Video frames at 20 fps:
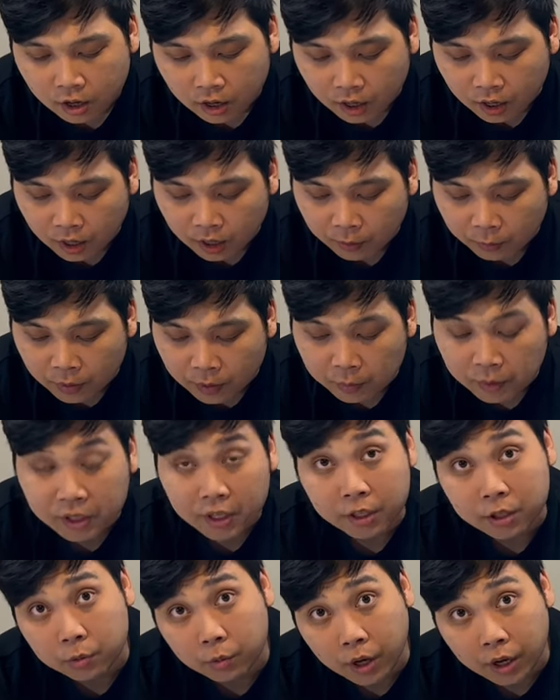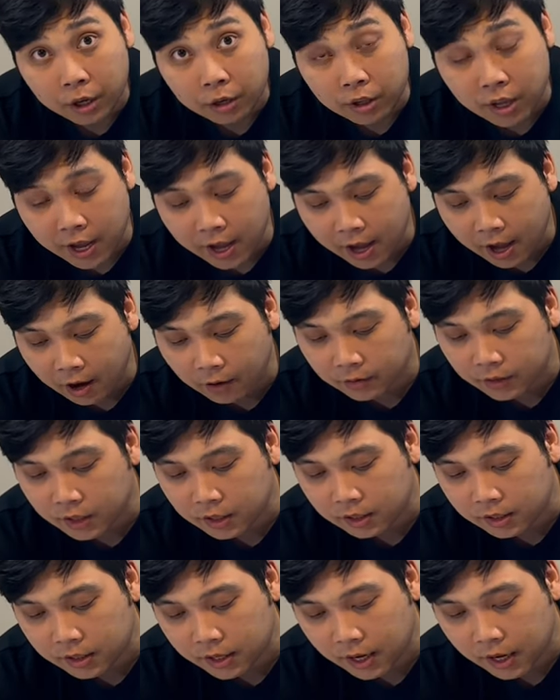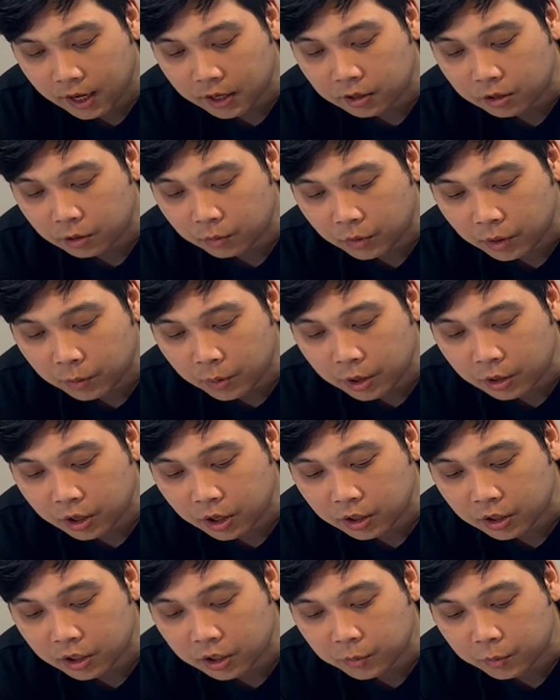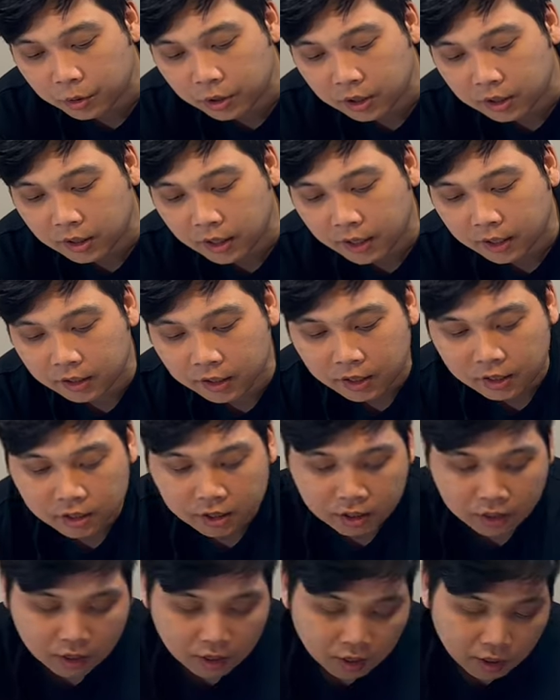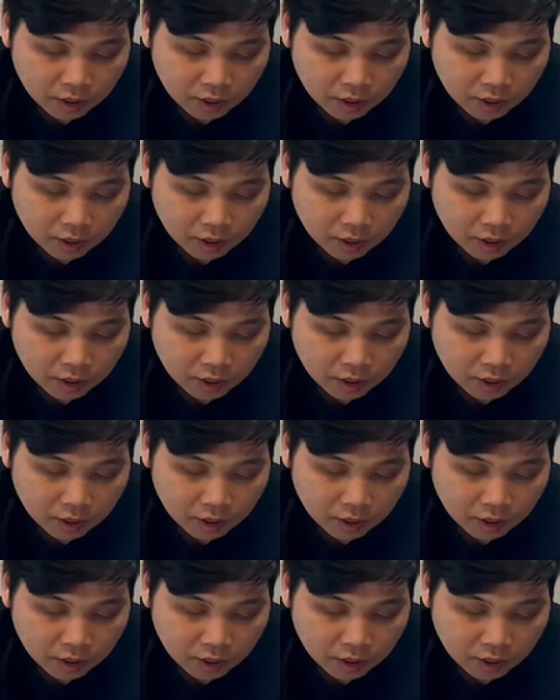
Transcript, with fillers: uh, maybe that's why they have this stand so maybe you can just put it like this